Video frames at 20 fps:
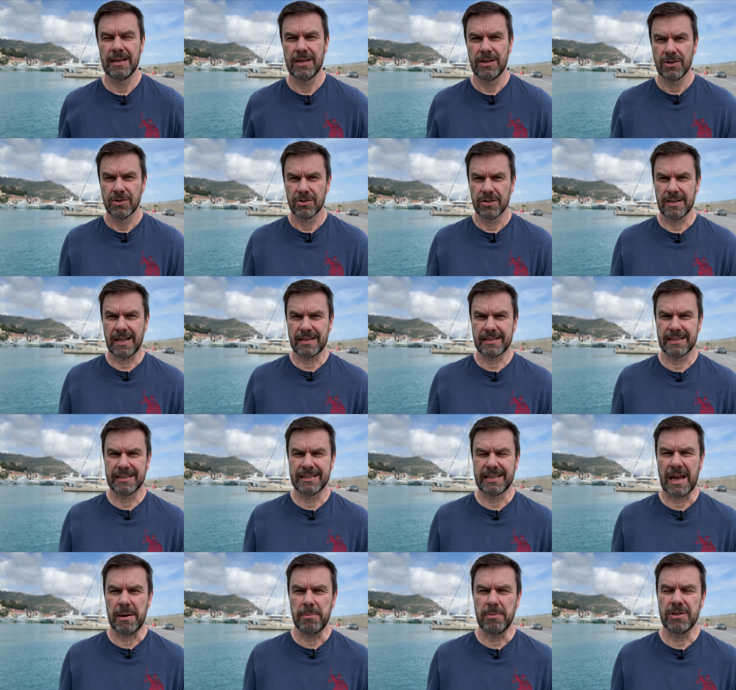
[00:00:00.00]
So that's a
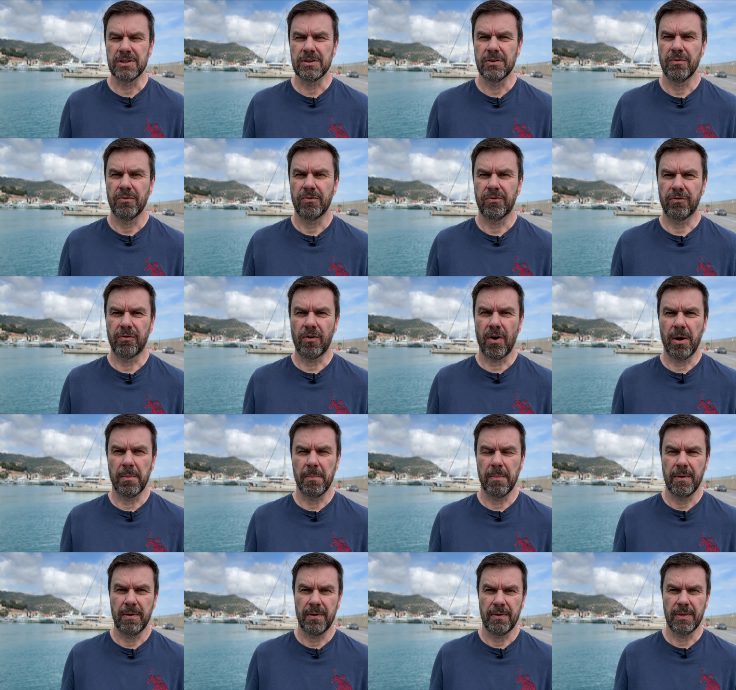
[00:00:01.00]
statement
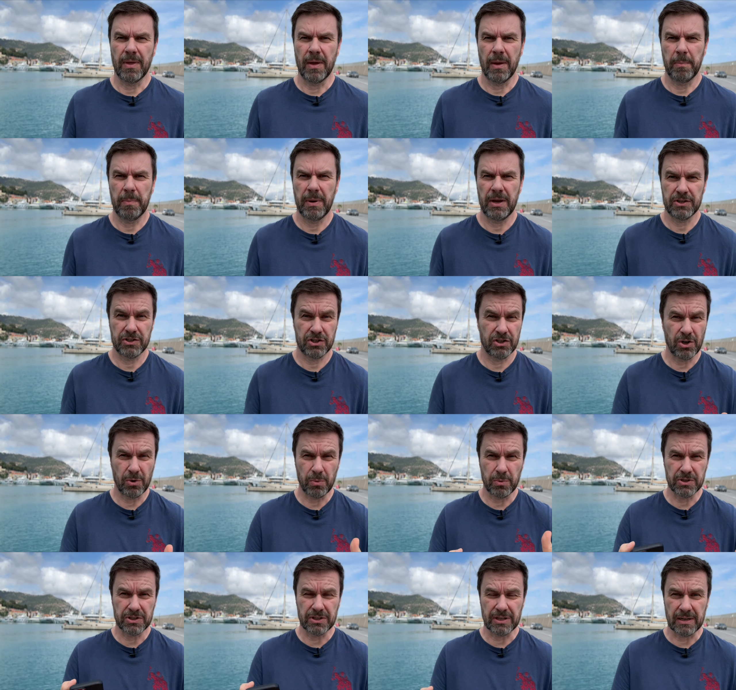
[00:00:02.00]
from the person
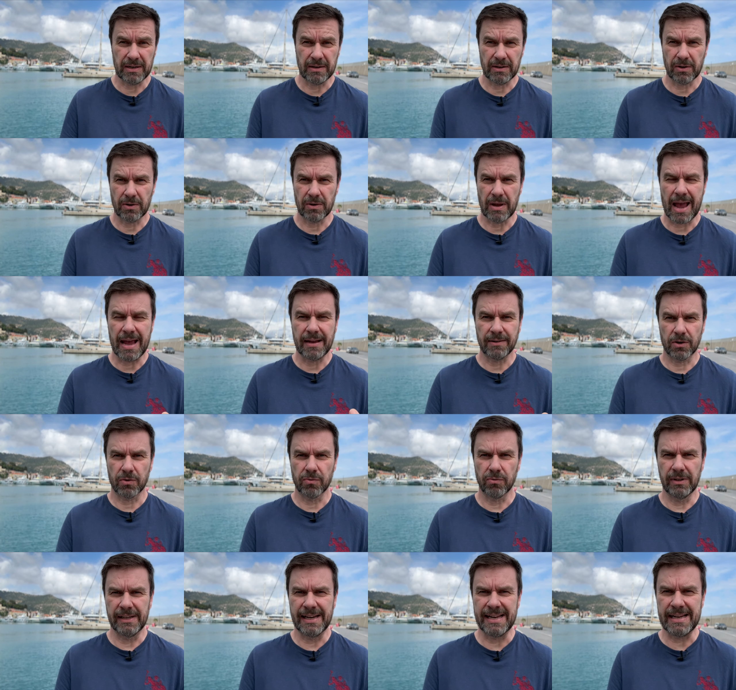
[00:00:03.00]
who is the
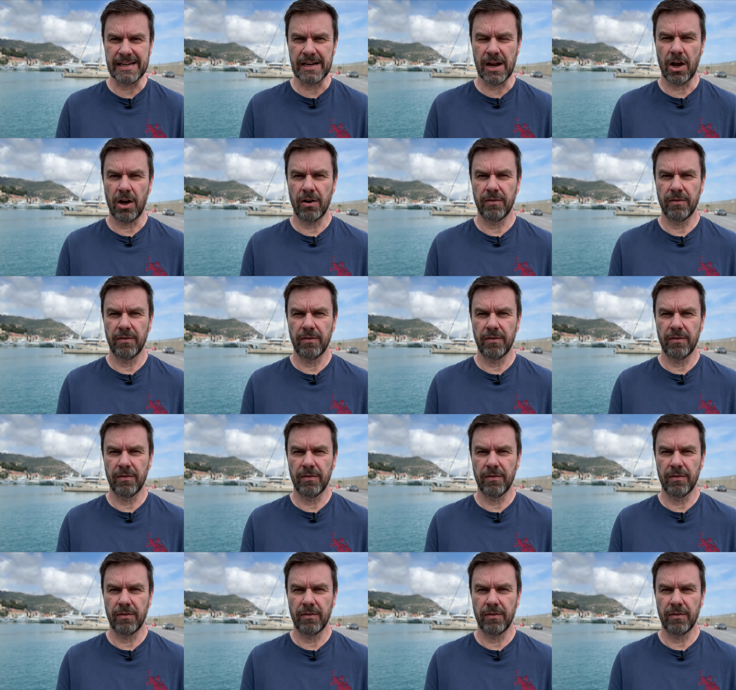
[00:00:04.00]
leader of